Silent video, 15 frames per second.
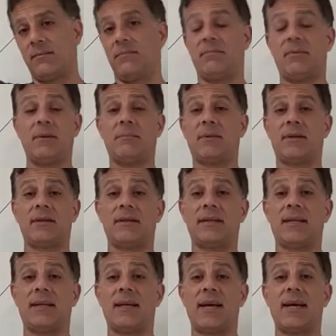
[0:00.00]
People aren't
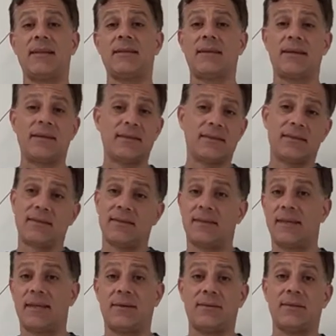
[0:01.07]
getting hot dogs, they
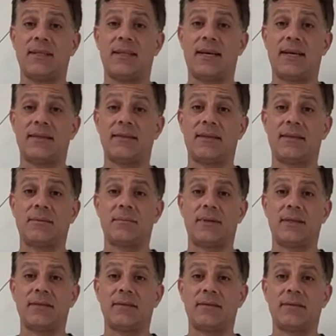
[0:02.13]
don't need hot dog
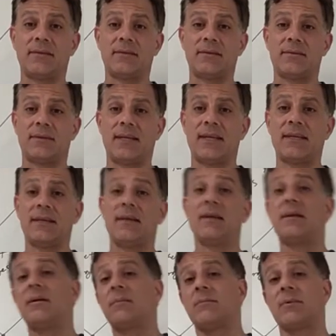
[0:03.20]
buns, right?
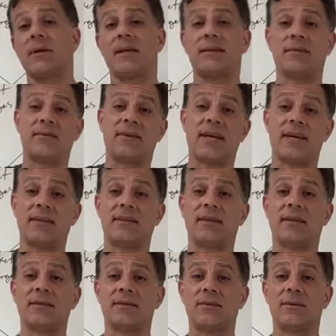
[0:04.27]
price of hot
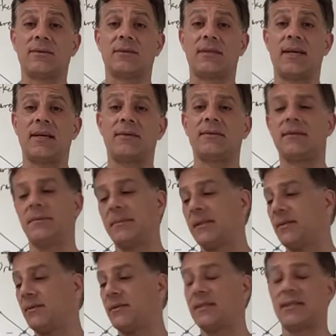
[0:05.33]
dogs goes down, let me
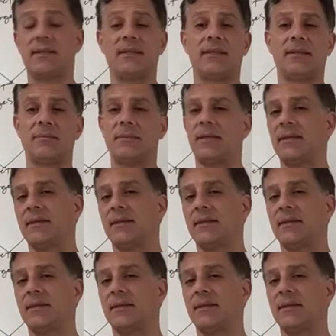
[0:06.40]
do cereal and milk.